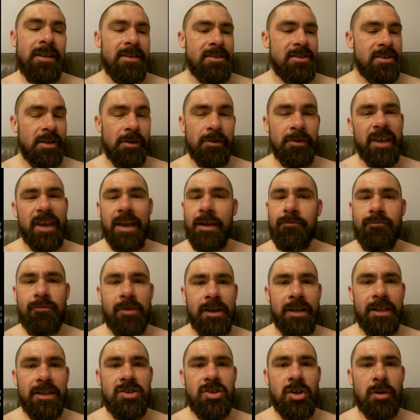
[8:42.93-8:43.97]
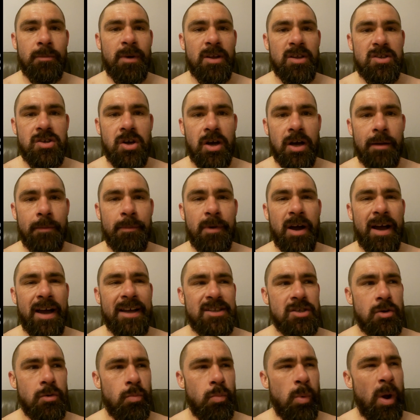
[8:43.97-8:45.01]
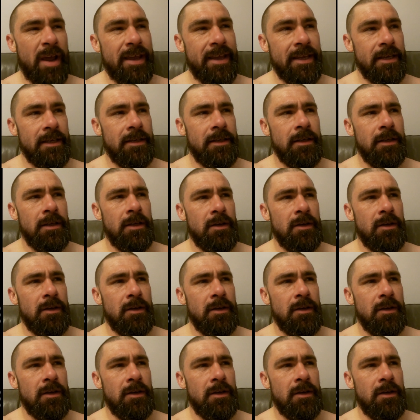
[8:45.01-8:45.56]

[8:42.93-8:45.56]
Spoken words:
So yeah, really took my time. I had to wait